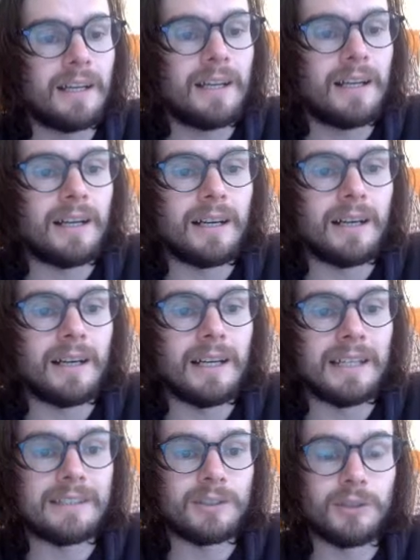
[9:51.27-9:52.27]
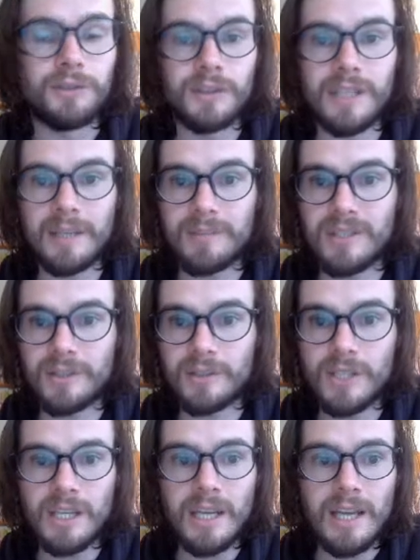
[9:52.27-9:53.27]
And good for team
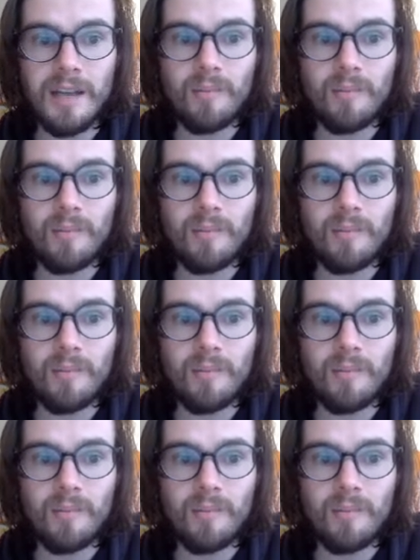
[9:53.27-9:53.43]
synergy.